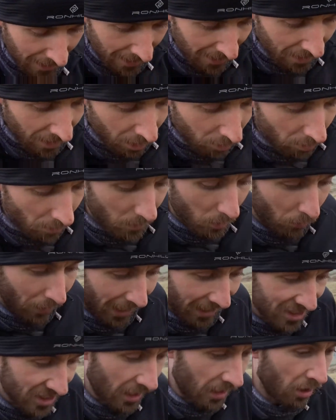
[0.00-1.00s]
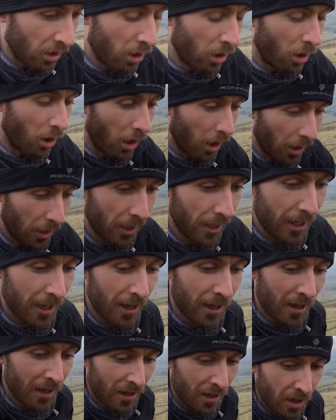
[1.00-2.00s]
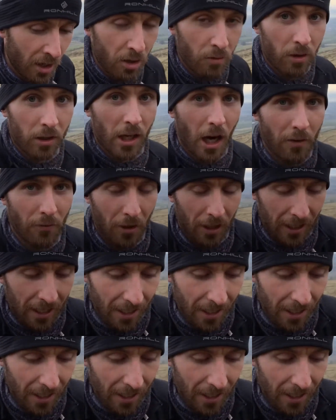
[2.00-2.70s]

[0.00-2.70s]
when we're resting or recovering.